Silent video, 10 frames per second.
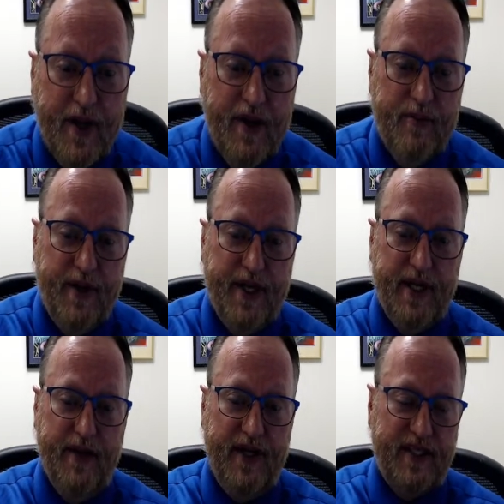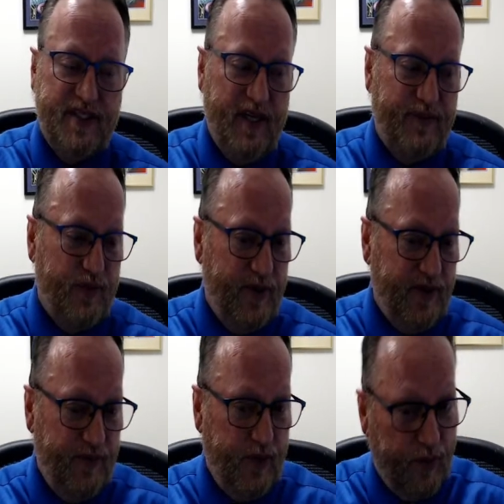But again, that's step
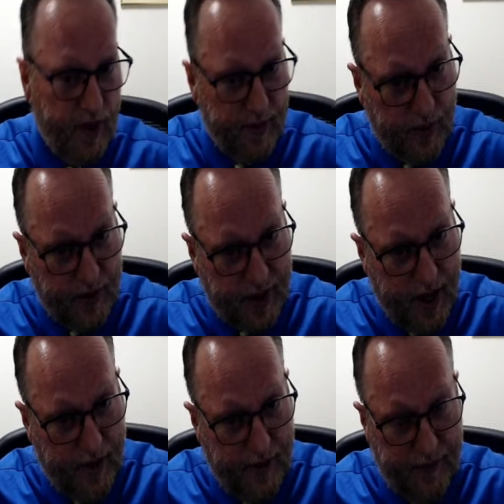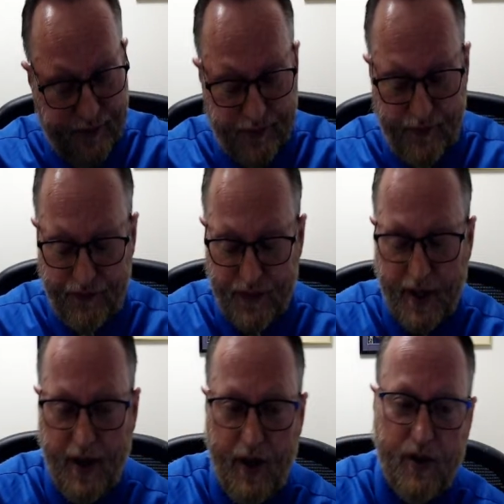24. One more to go.
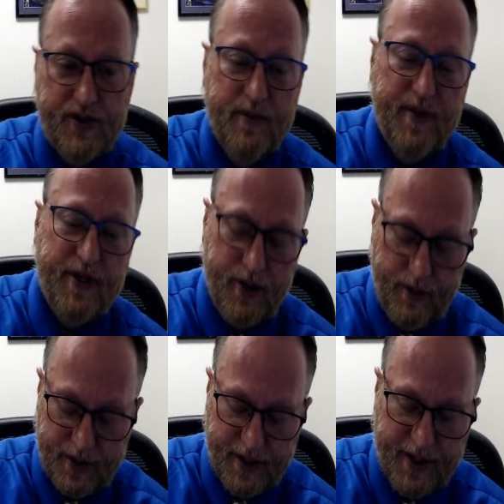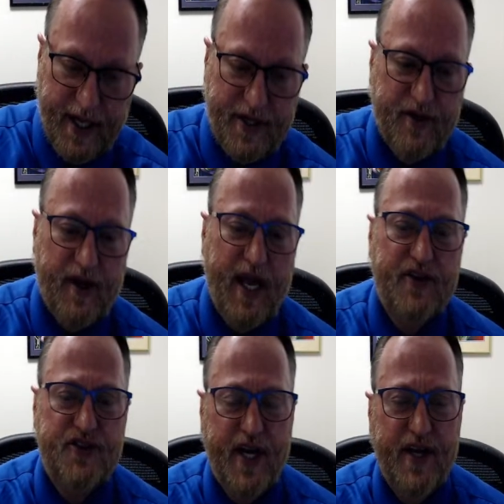Ultimate goal today, your
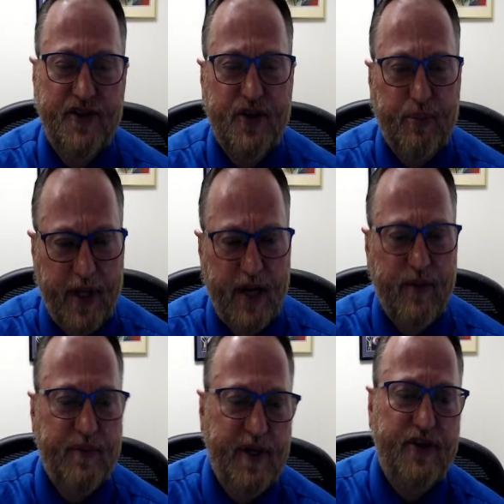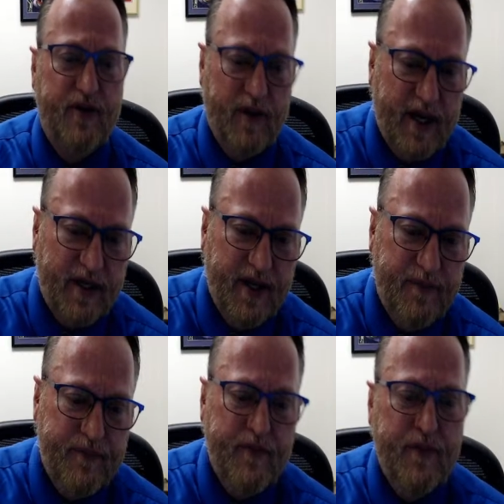last chance to play with me directly.
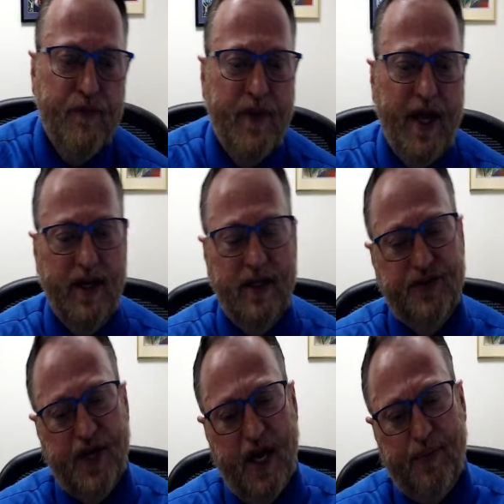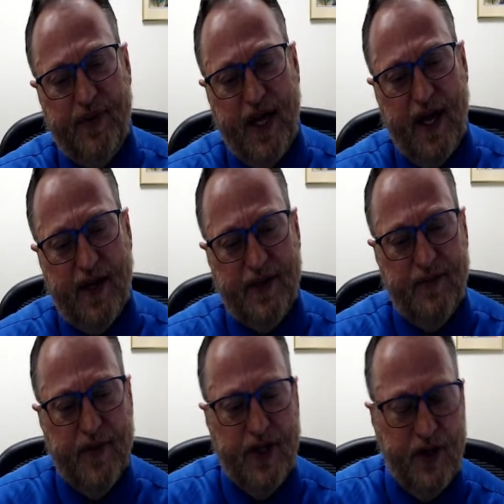And on top of that,
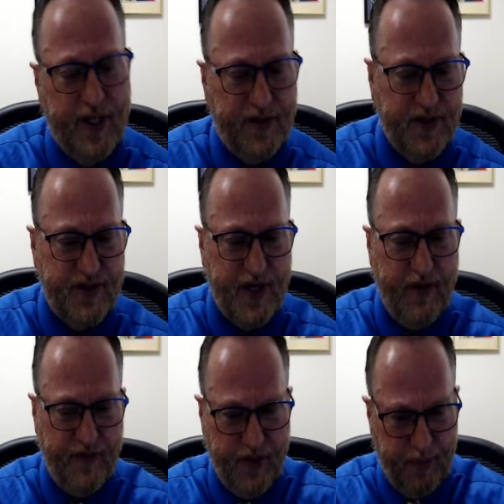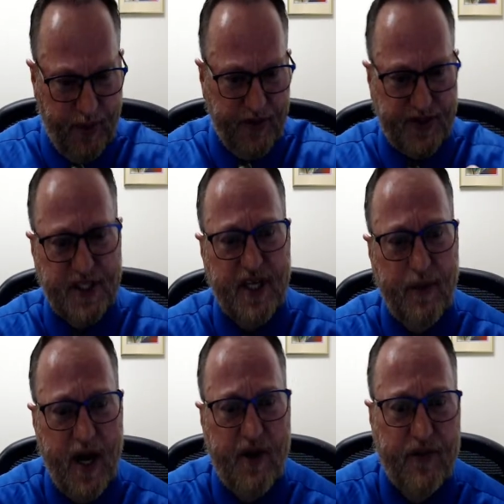you get to Zelle for the bonuses I'm
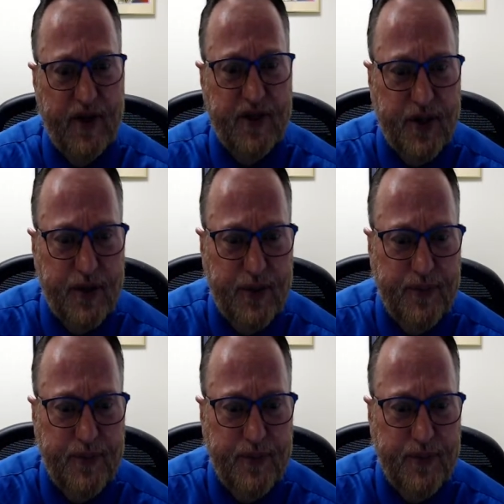offering too.